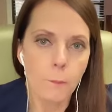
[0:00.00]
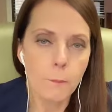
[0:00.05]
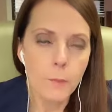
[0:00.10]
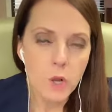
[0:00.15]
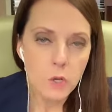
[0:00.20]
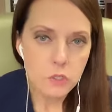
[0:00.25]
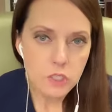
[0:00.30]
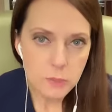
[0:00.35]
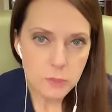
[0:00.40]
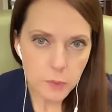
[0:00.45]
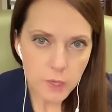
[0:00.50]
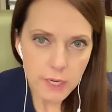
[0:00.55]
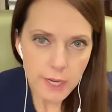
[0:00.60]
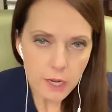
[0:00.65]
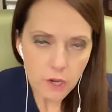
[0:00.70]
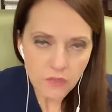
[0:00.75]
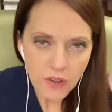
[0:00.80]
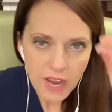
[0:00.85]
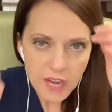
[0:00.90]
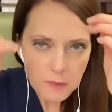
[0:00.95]
Most
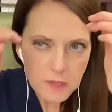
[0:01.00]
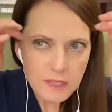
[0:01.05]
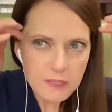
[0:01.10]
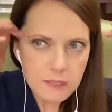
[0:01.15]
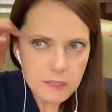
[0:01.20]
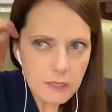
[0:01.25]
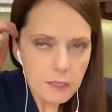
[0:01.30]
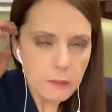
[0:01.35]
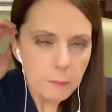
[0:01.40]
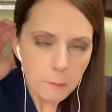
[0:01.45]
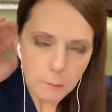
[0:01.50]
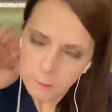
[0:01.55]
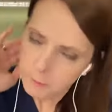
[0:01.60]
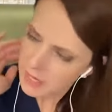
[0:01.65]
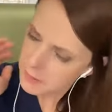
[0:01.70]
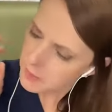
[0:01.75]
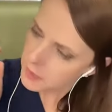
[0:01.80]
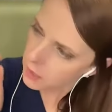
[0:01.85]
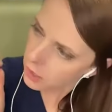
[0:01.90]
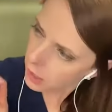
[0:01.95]
prenatal vitamins,
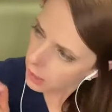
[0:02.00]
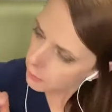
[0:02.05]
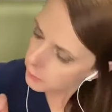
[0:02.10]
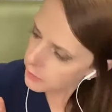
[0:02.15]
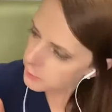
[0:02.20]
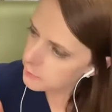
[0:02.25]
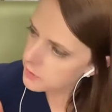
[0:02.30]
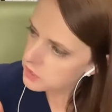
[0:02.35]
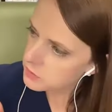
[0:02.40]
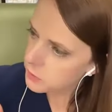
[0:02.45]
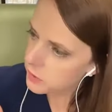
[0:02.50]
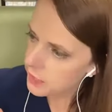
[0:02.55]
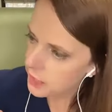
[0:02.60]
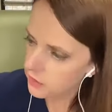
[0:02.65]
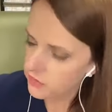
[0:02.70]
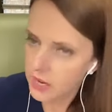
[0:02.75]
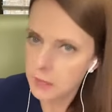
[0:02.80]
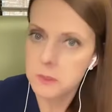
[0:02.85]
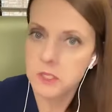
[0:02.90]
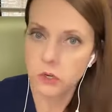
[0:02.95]
maybe all, but most
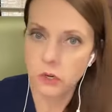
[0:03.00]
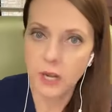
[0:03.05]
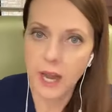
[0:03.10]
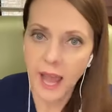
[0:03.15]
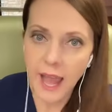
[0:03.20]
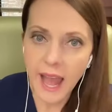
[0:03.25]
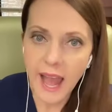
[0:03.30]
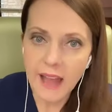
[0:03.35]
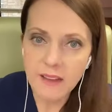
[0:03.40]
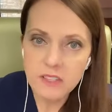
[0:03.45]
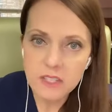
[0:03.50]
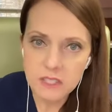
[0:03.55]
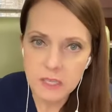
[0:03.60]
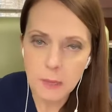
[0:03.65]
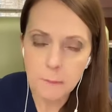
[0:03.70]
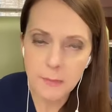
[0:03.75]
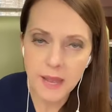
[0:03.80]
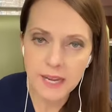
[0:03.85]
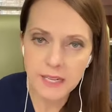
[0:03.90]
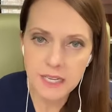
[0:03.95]
prenatal vitamins are going to have
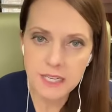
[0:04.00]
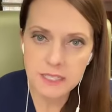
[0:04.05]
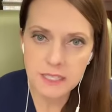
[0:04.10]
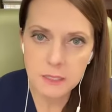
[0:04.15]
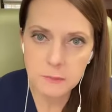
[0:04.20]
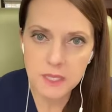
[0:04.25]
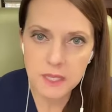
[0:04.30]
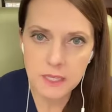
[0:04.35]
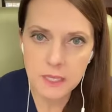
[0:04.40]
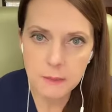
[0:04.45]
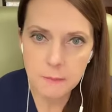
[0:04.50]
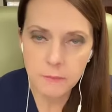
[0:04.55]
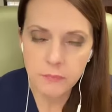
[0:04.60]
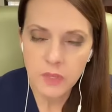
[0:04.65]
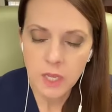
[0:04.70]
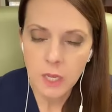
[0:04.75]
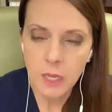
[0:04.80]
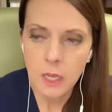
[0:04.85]
some magnesium in them.